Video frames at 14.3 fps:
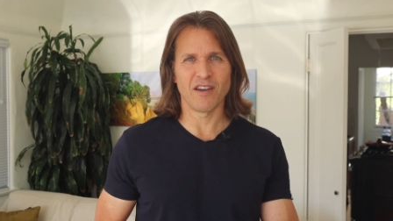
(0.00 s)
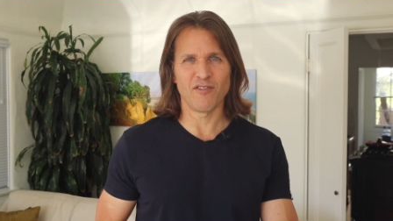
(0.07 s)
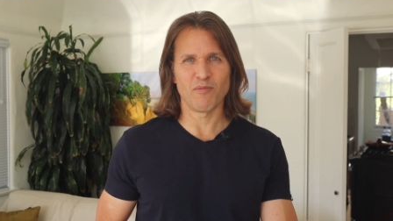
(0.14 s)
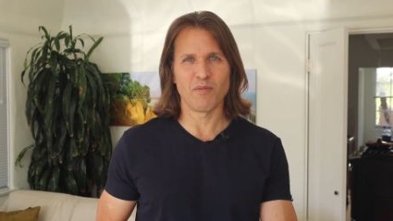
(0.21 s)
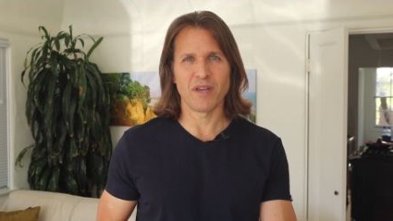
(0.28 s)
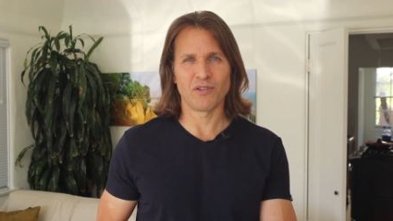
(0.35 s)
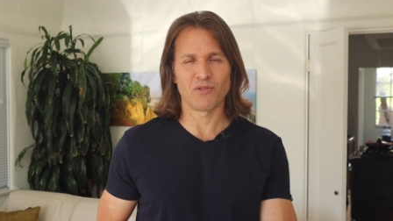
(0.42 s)

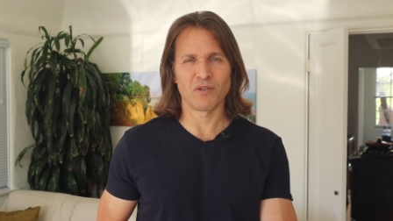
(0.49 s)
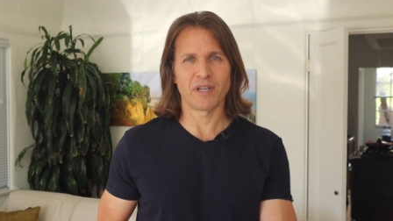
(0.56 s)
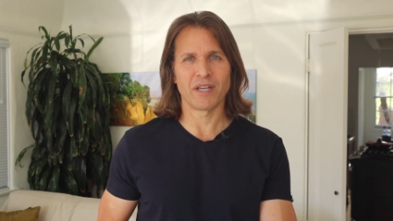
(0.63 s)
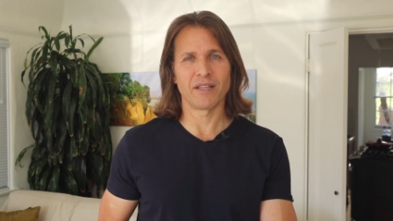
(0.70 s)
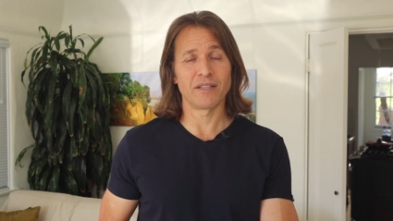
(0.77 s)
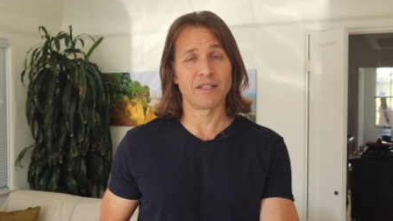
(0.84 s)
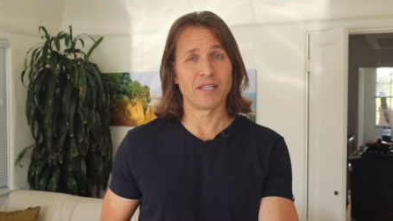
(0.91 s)
of me
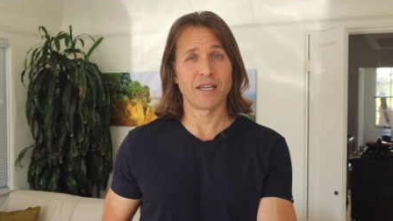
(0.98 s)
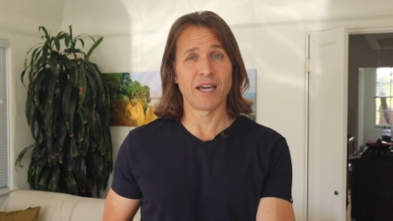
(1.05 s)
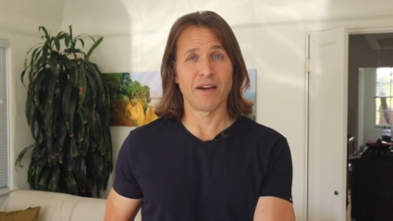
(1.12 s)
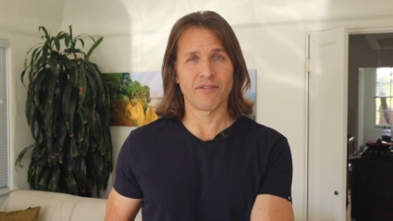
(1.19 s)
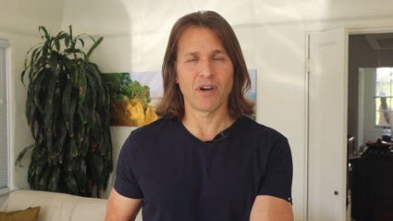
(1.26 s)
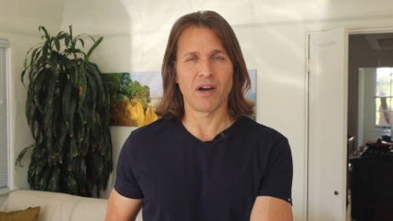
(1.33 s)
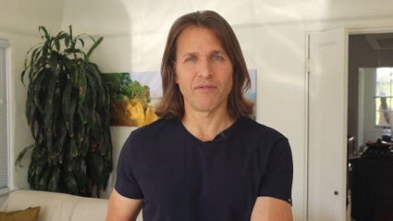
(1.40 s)
drinking the
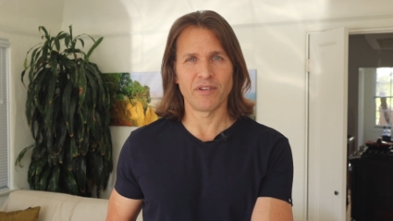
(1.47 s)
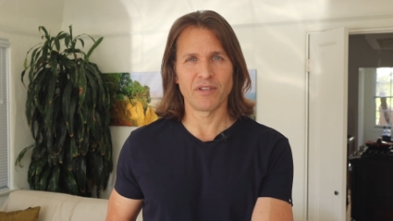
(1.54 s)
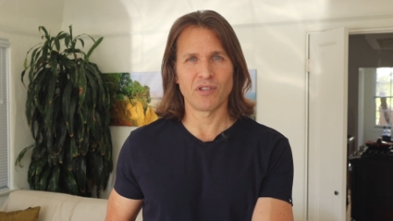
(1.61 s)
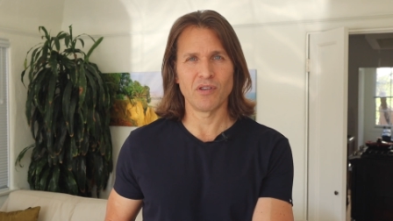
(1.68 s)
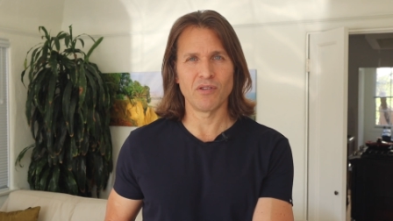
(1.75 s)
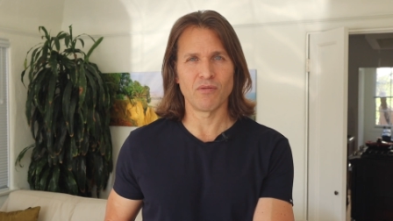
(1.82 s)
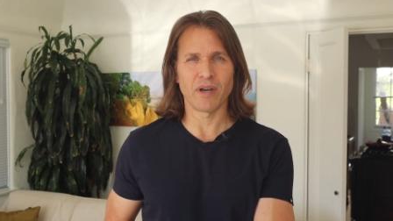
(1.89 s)
decaf coffee
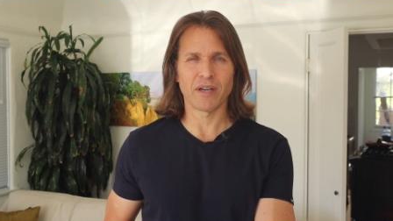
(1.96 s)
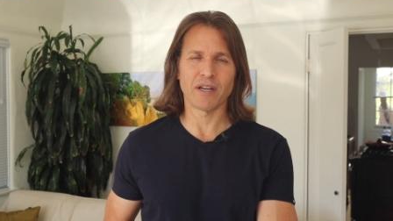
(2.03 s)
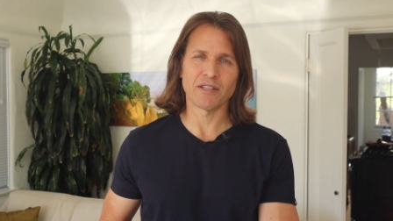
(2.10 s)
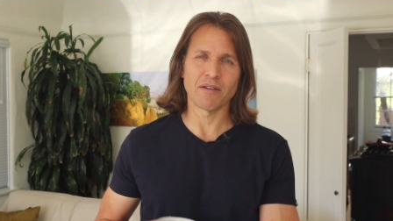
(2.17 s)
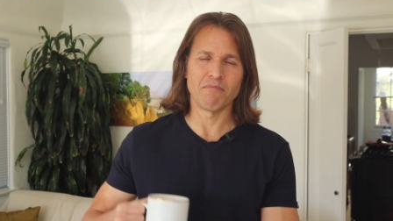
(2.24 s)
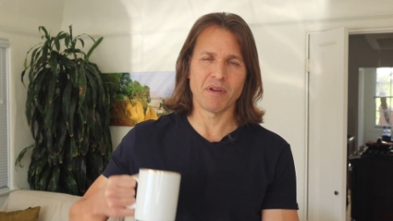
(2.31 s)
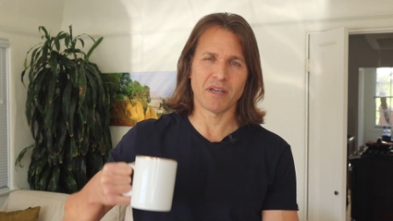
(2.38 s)
too. I
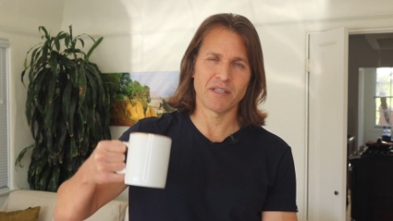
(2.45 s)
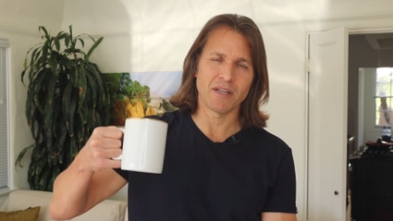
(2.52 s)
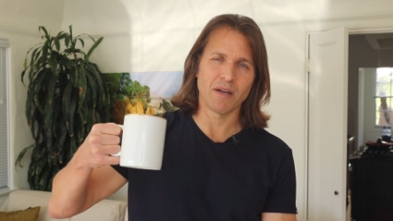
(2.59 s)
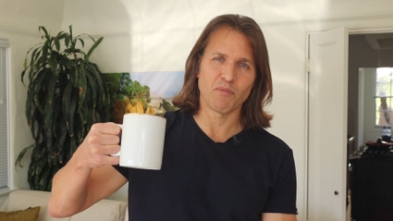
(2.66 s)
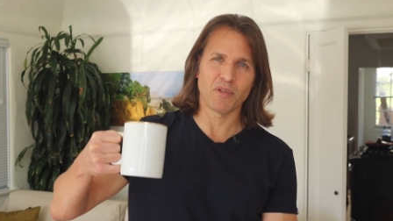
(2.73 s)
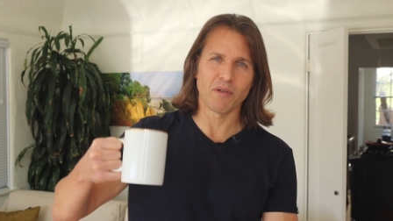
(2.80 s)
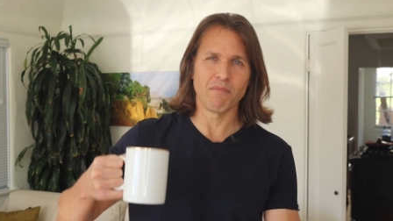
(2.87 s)
got to mix it
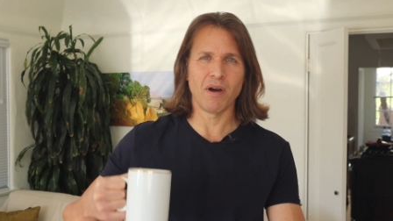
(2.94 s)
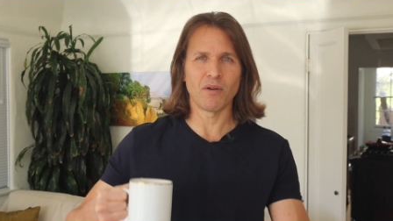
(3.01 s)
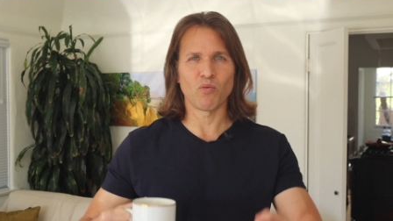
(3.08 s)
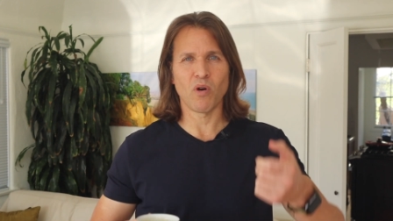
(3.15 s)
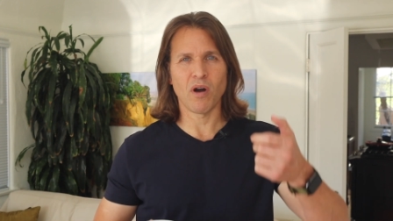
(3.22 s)
up with the mud